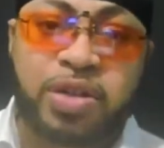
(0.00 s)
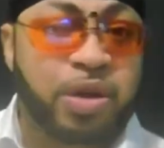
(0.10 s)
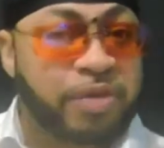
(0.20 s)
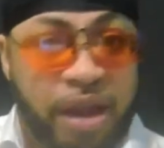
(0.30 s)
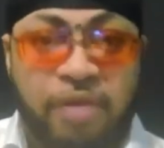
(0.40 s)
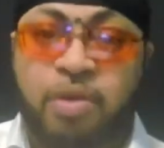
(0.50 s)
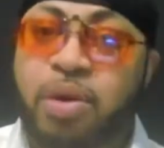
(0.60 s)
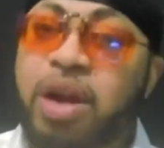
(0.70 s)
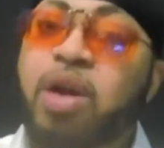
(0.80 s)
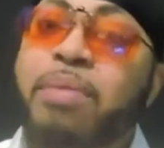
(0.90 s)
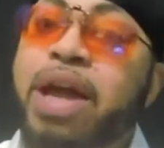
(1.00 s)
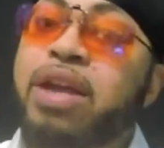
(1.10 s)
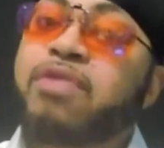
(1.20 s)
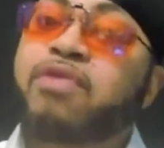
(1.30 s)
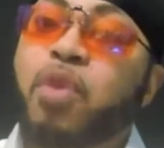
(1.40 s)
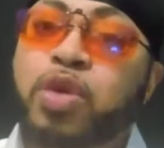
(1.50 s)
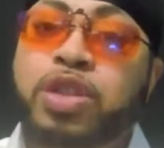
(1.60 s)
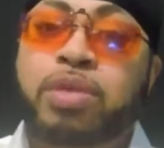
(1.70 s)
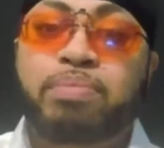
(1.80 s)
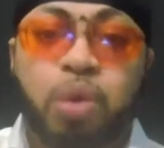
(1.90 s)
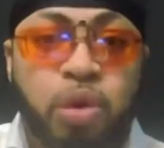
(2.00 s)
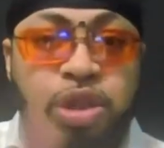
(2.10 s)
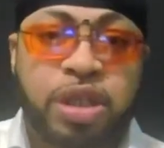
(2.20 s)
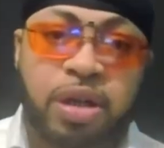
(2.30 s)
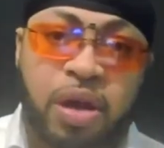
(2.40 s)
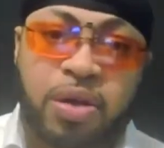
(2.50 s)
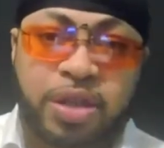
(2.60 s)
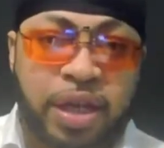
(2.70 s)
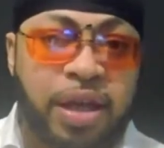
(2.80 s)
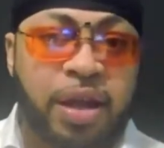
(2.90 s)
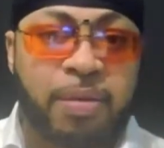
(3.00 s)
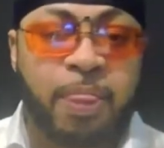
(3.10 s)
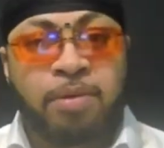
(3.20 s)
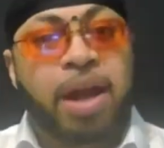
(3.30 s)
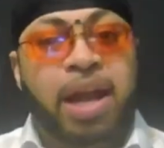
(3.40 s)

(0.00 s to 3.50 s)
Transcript: So if they ever want to go back and enforce the bullshit laws, they can, right?